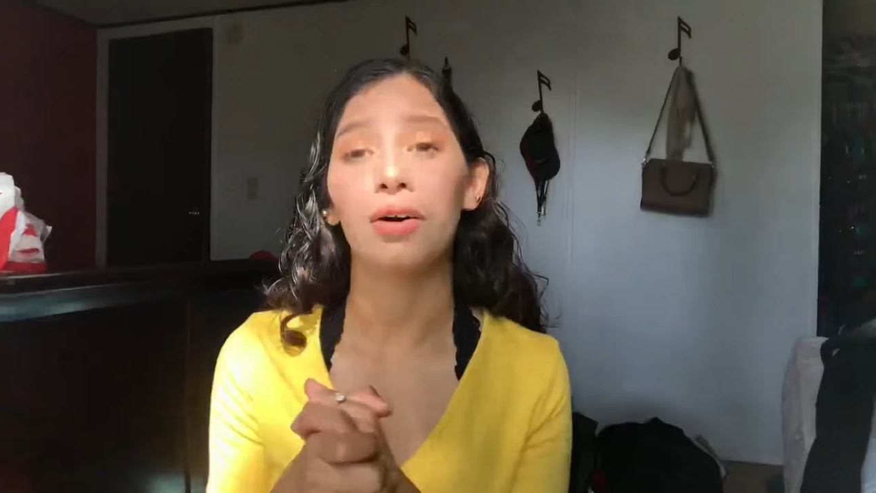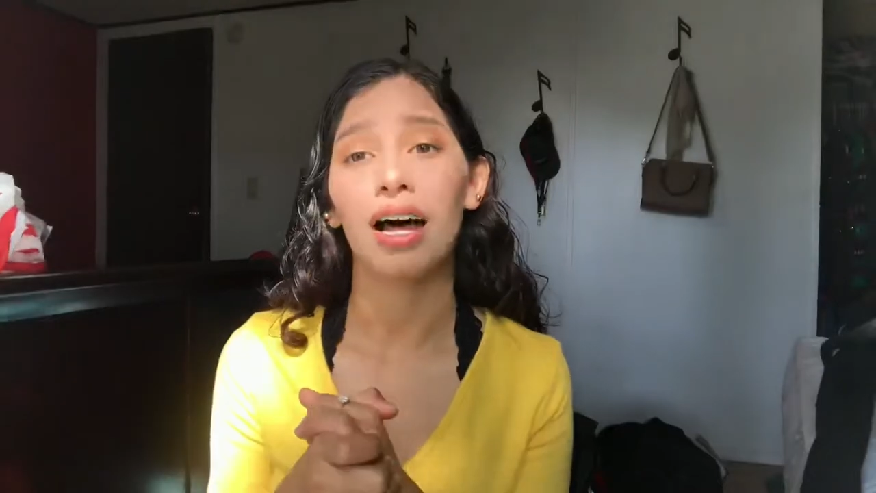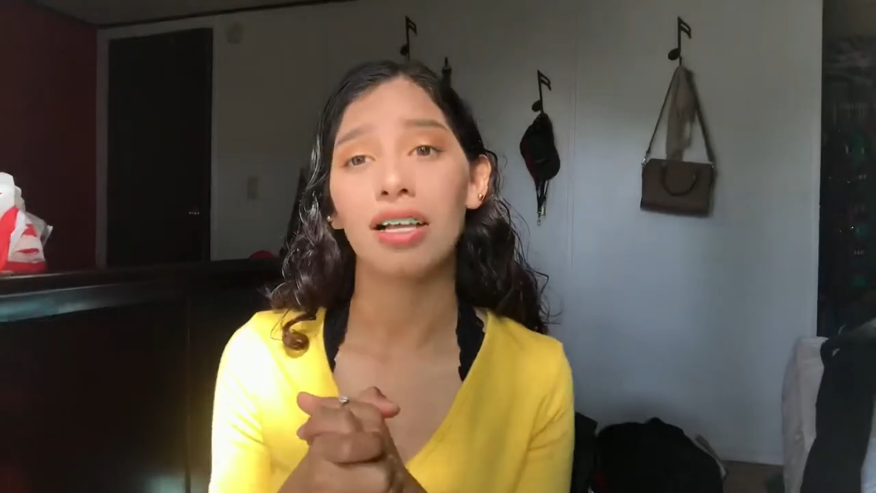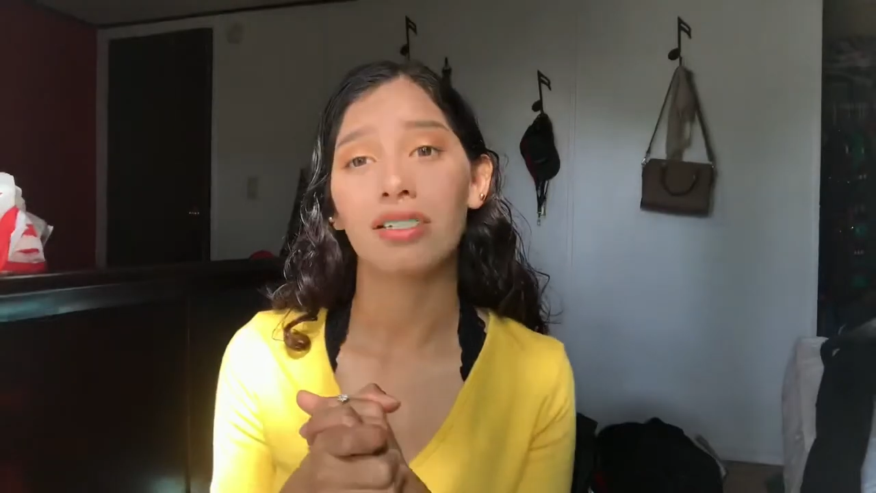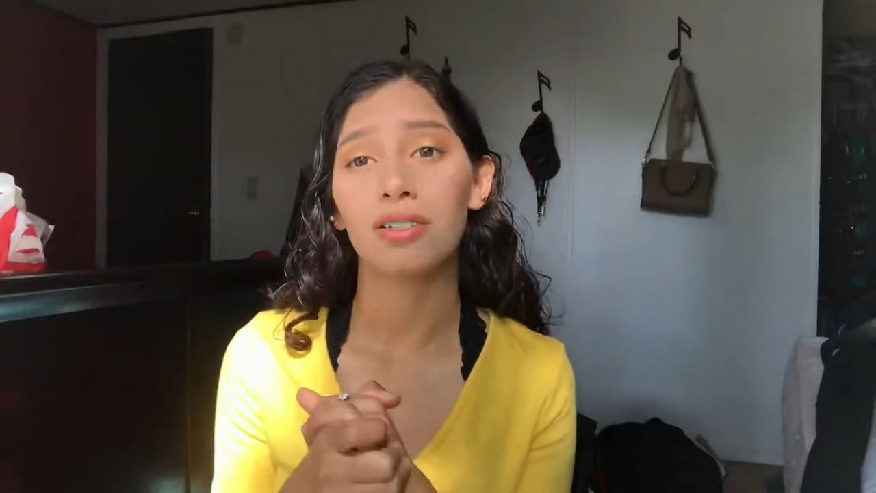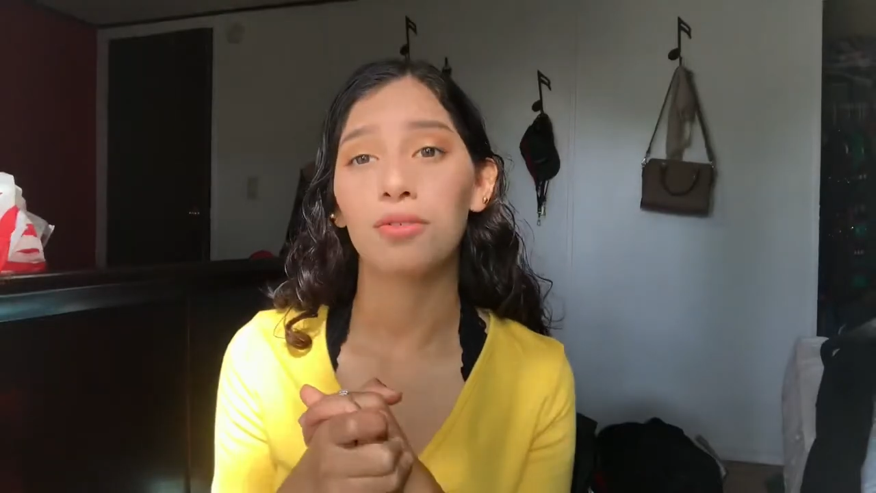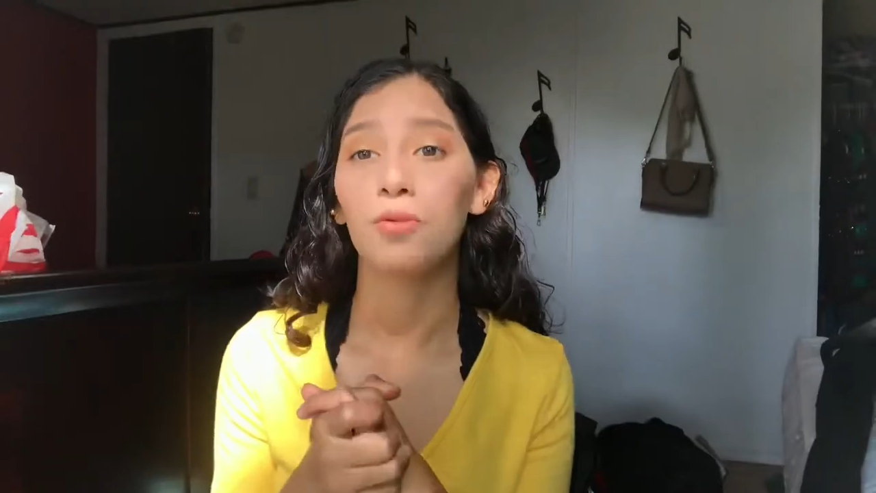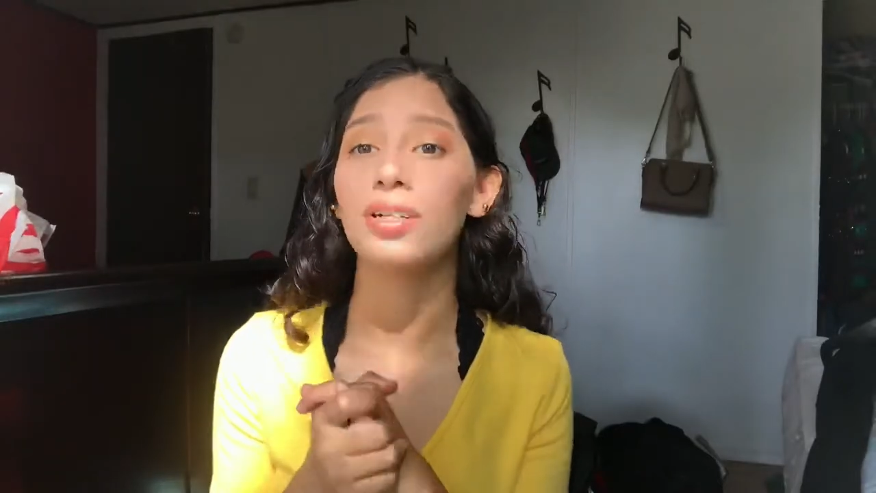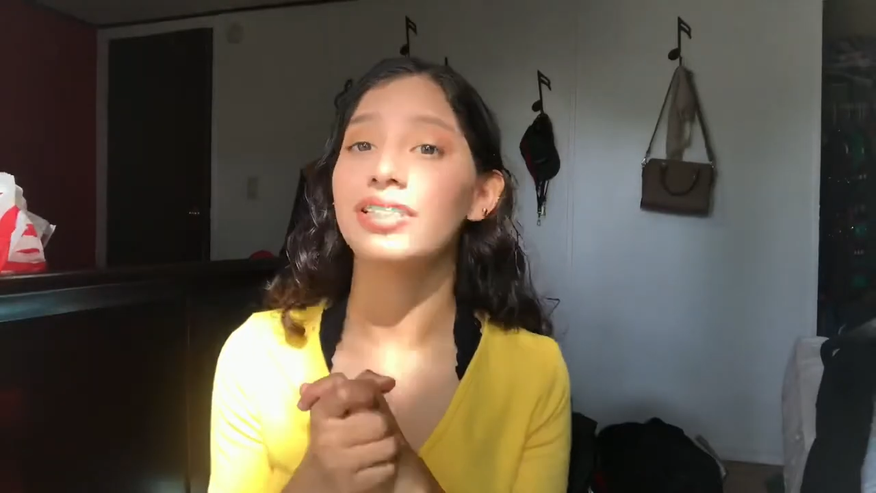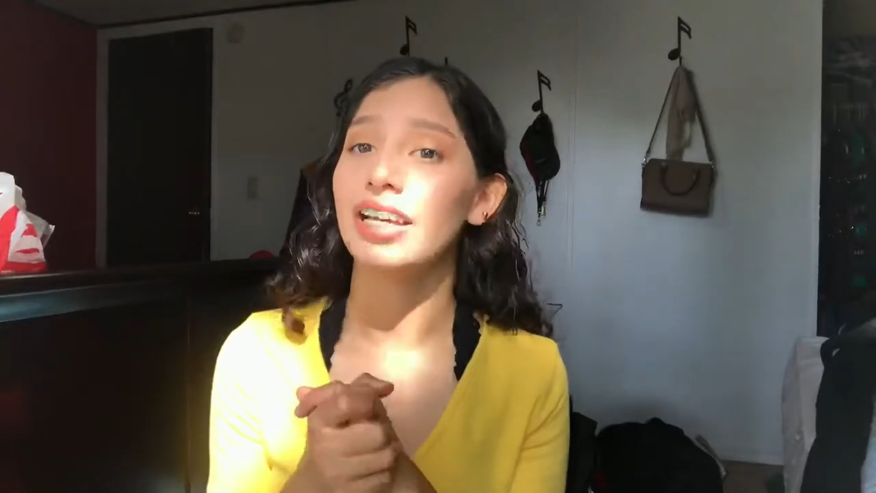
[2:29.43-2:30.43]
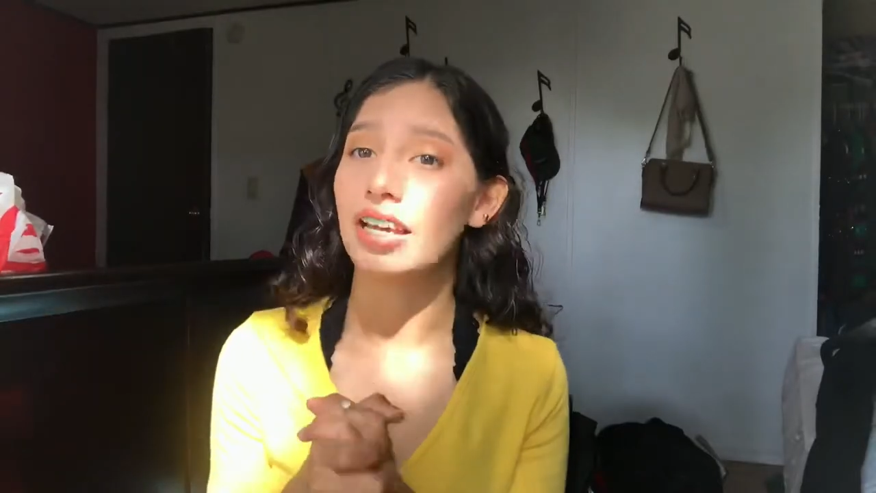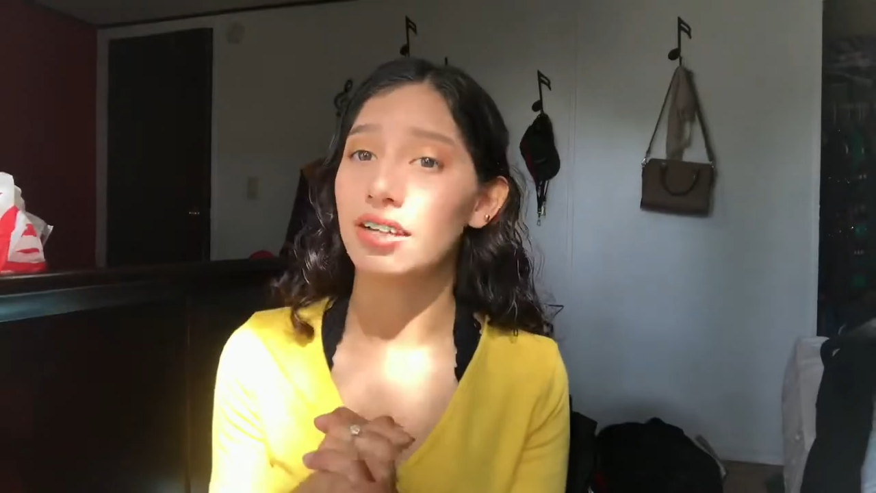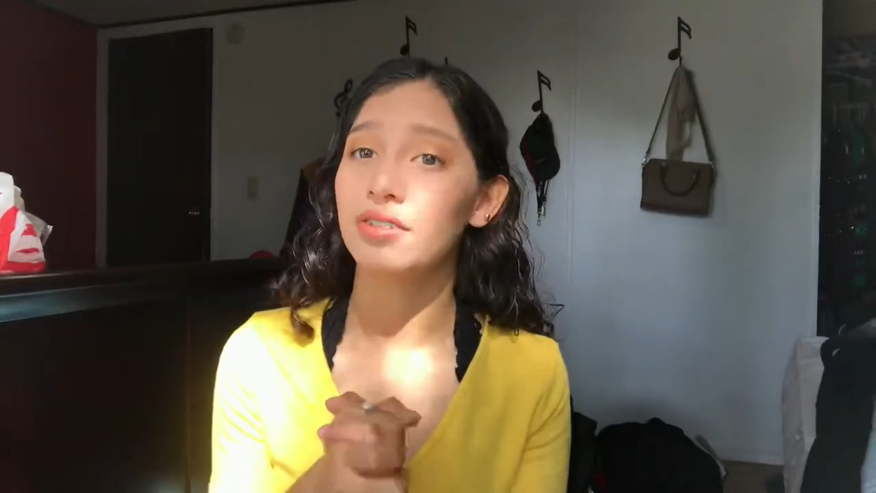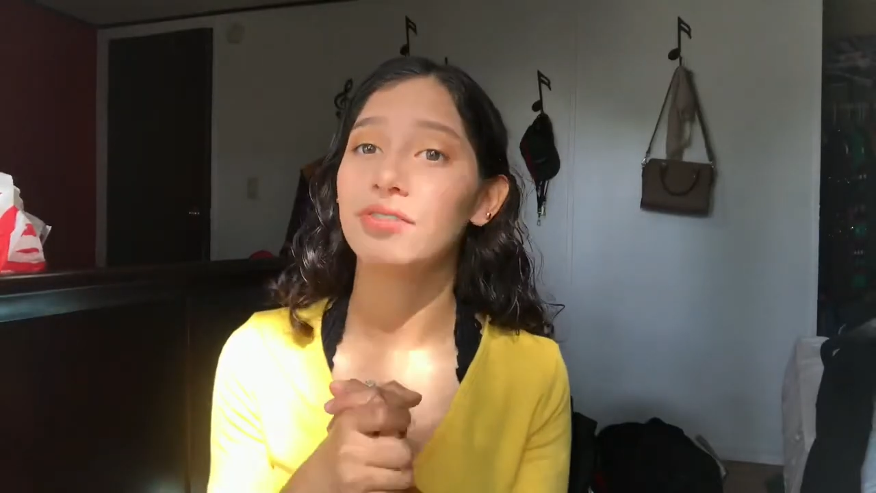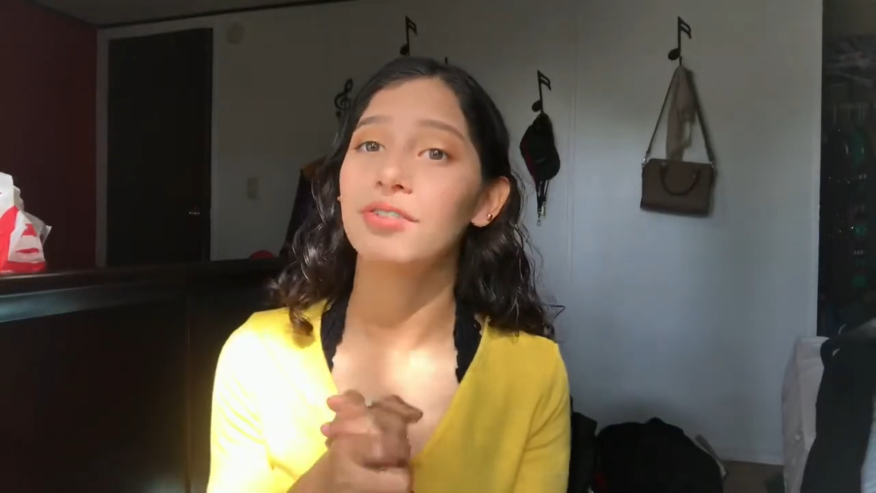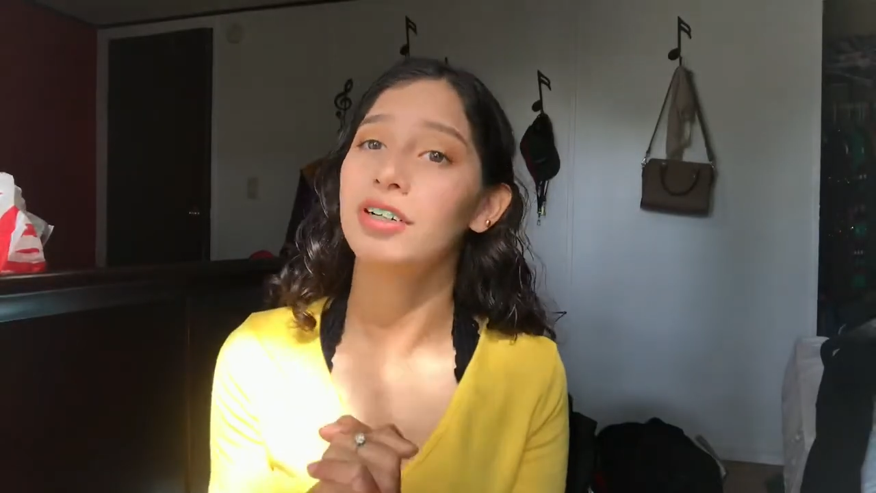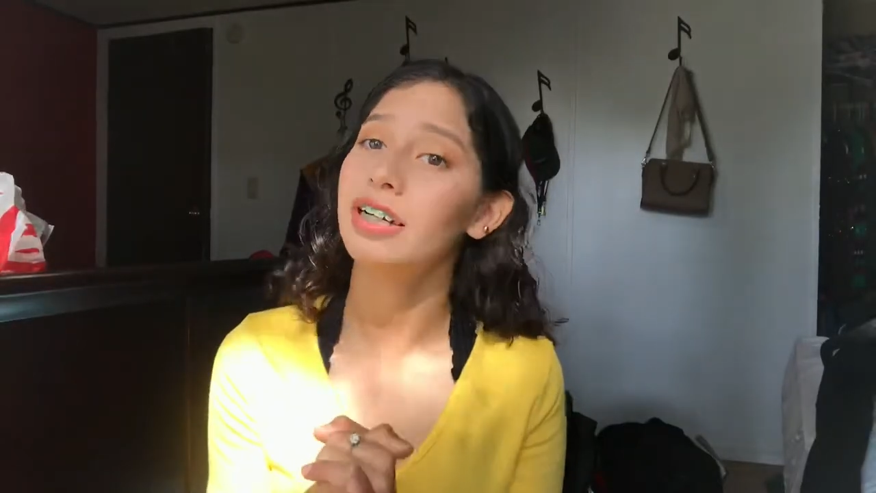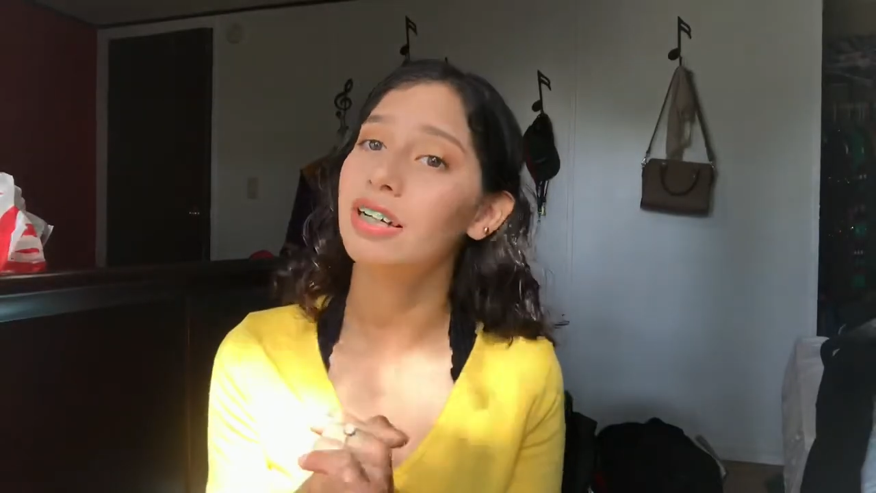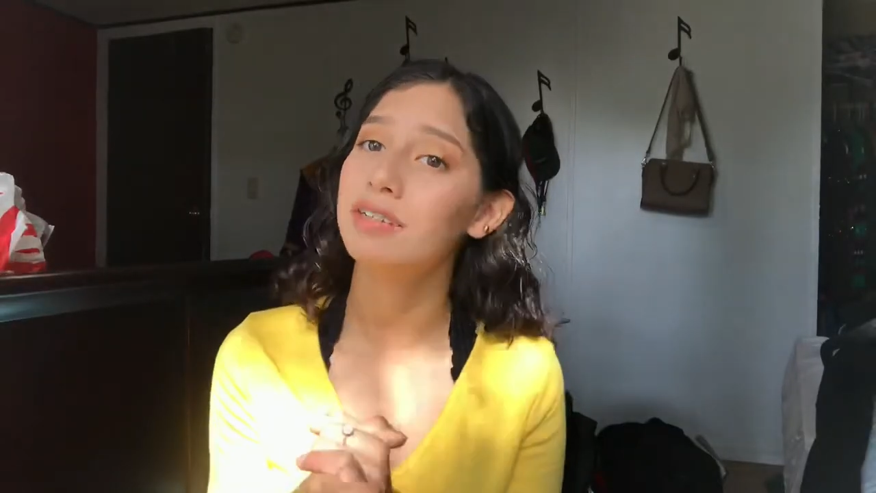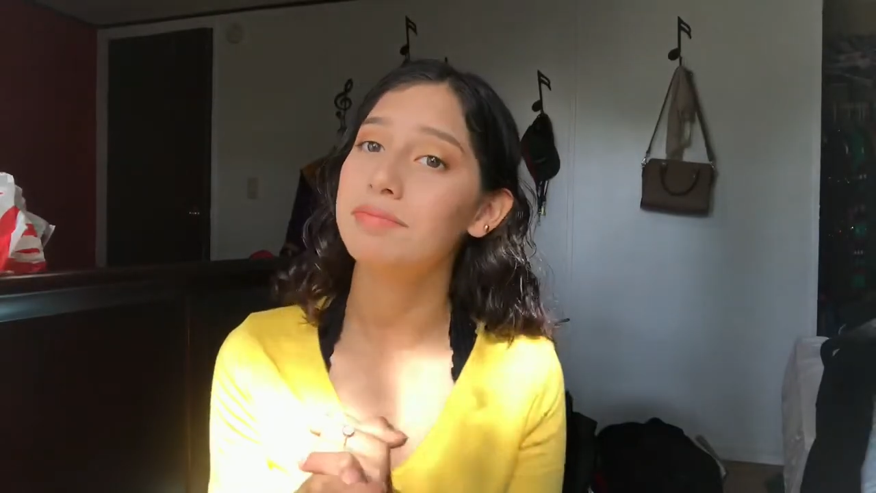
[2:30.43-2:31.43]
ask you what day you're
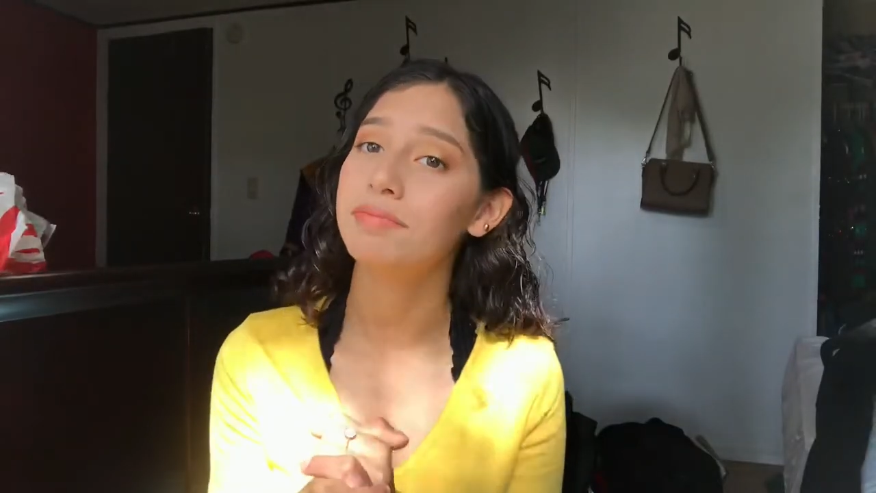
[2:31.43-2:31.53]
free.